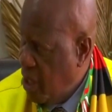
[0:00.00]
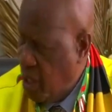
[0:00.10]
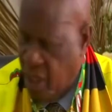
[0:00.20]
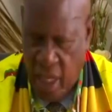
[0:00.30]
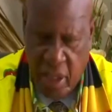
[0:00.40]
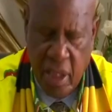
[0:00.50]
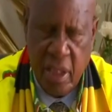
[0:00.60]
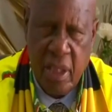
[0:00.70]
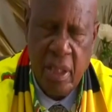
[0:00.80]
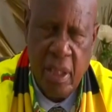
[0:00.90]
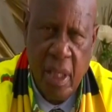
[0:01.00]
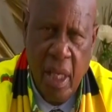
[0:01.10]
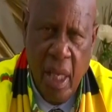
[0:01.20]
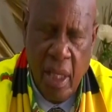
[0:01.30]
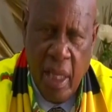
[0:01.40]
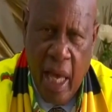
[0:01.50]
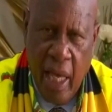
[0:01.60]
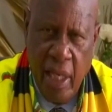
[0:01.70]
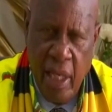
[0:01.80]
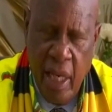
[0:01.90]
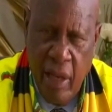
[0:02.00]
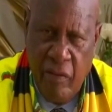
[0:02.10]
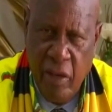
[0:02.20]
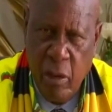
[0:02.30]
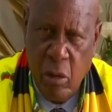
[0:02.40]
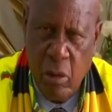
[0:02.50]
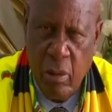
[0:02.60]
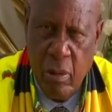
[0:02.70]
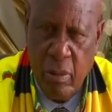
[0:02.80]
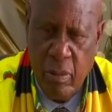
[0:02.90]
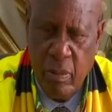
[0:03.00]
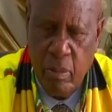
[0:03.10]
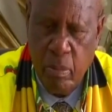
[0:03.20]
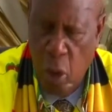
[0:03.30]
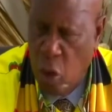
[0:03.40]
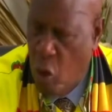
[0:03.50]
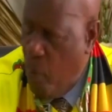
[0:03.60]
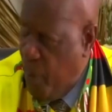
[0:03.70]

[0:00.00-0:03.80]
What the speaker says: the elections. There are 11 political